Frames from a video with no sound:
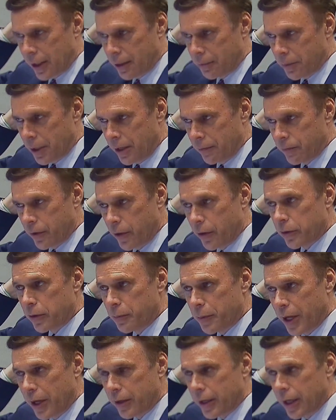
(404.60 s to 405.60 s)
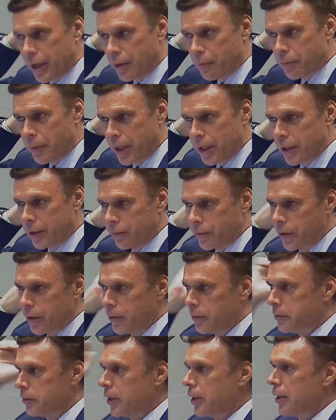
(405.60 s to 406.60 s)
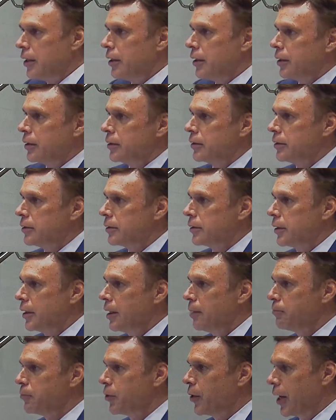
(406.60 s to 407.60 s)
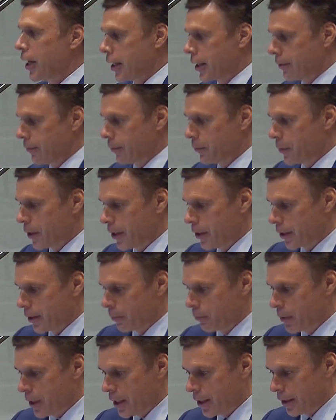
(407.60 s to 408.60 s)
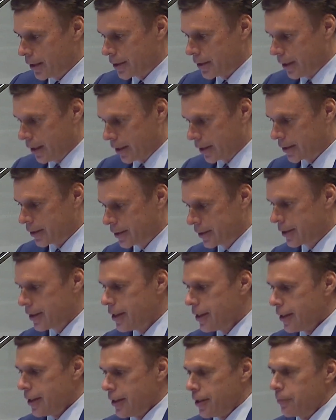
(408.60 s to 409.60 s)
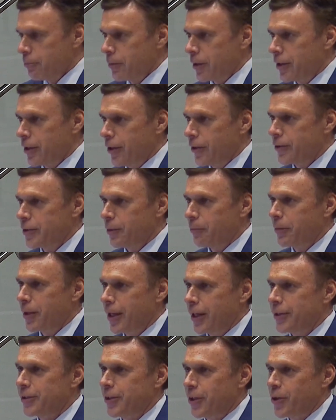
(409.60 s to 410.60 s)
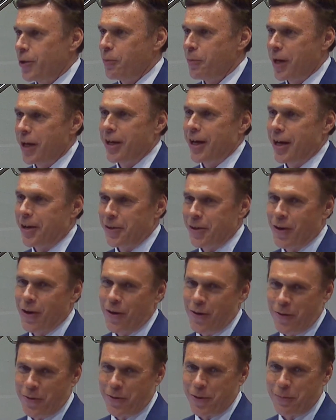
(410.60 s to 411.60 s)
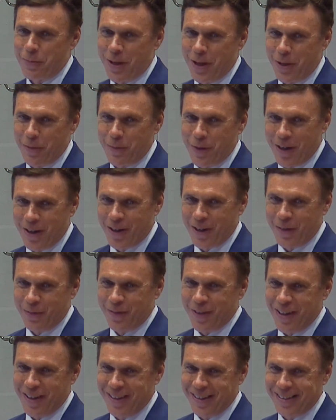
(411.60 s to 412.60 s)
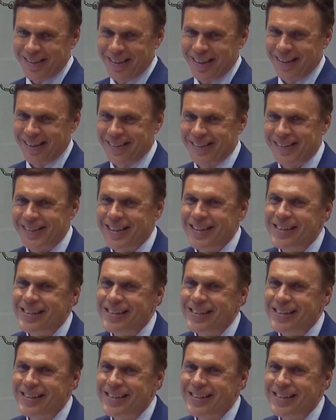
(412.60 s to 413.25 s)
I've heard about how many of you keep track of American politics. But there's some things that you may not know about American politics.